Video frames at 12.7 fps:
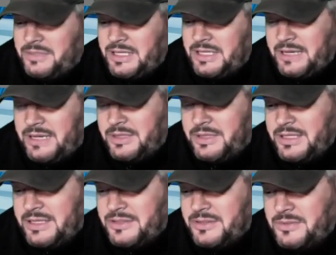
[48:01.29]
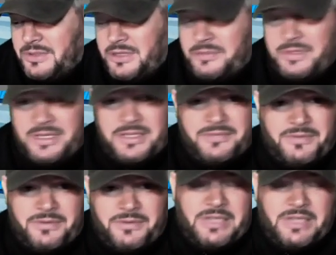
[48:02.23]
But I wouldn't get too worried because
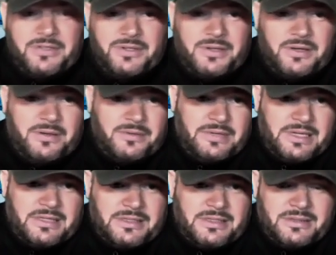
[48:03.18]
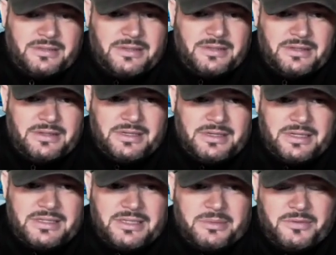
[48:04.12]
for Roger Stone, that's, like I
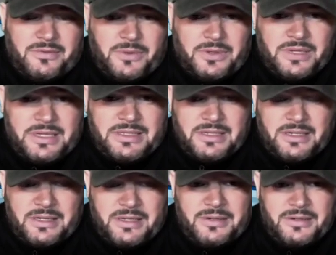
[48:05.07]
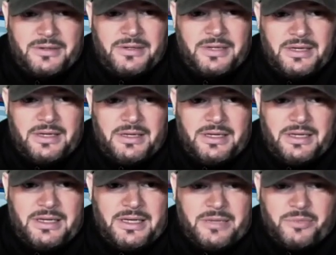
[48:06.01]
said before, that's another. He
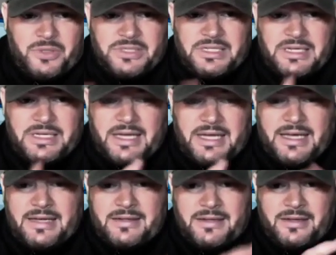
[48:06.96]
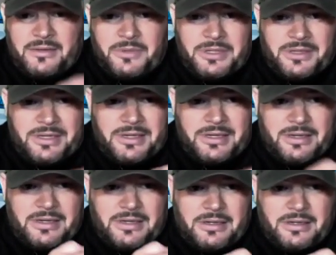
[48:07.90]
can get a prison tat done with like
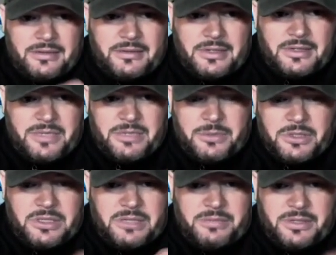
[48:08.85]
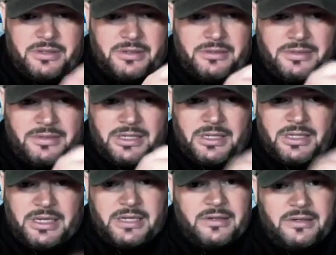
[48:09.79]
a paperclip and a
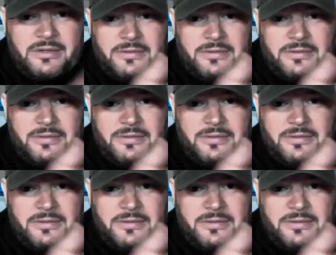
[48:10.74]
lighter.